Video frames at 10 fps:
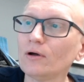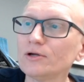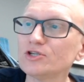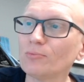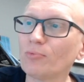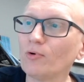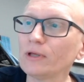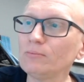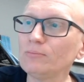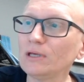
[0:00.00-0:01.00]
to
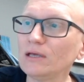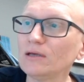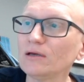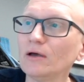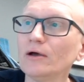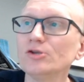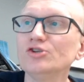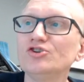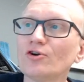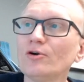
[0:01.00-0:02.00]
point B
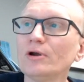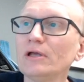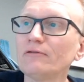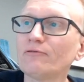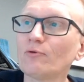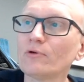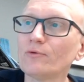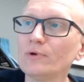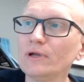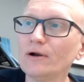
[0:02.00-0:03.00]
journey for the
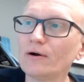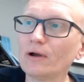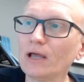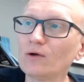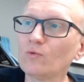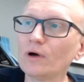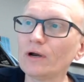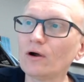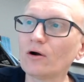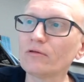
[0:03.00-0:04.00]
reader, and what
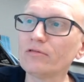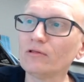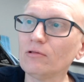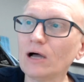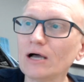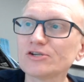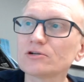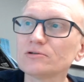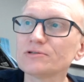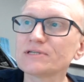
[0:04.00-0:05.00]
are the
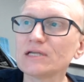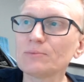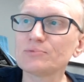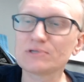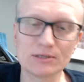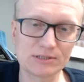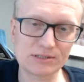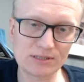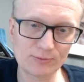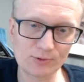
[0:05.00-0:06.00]
logical steps that
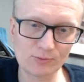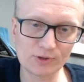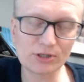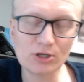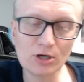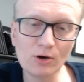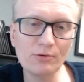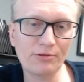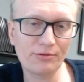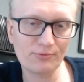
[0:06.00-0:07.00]
someone would go
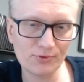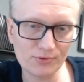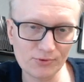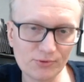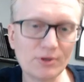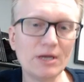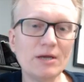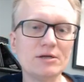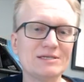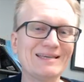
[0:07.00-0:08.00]
through
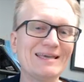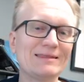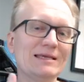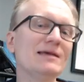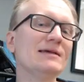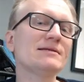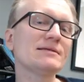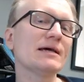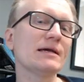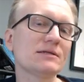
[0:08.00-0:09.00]
to get the
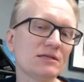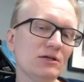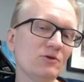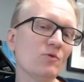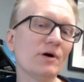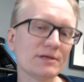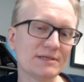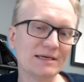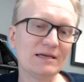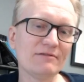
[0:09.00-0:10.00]
insights that you want to
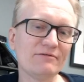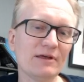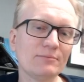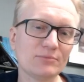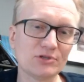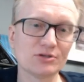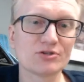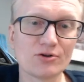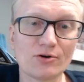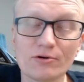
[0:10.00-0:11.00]
give them to
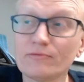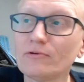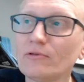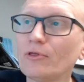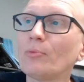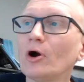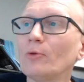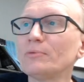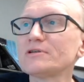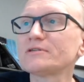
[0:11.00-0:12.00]
serve the
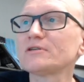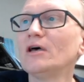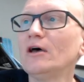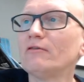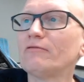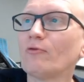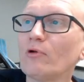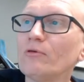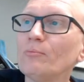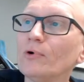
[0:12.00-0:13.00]
purpose for
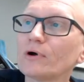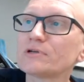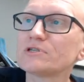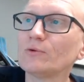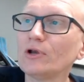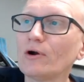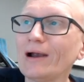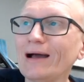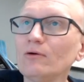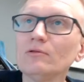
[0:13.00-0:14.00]
the book. So when you're
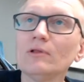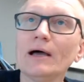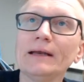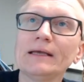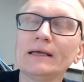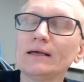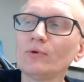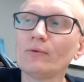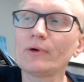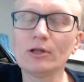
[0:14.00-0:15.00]
outlining it,
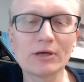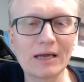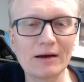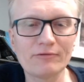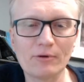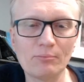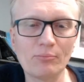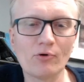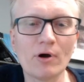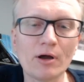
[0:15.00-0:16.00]
we want to look at it from
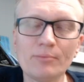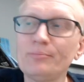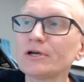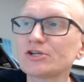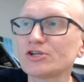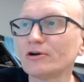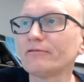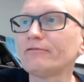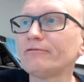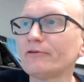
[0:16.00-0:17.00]
broad picture
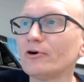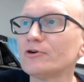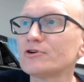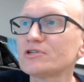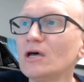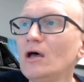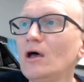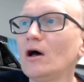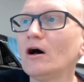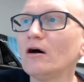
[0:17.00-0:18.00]
first
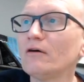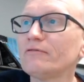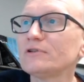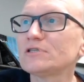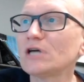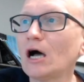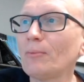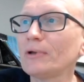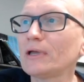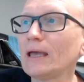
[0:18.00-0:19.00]
of
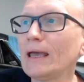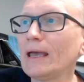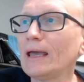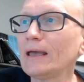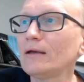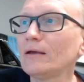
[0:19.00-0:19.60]
topic A,